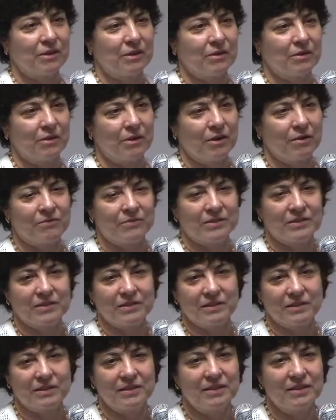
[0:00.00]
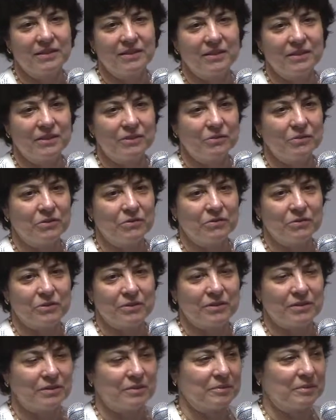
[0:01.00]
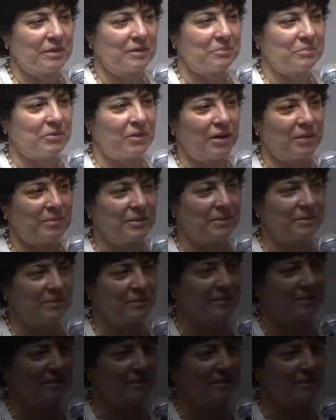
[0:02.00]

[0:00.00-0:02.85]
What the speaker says: are obviously universal problems.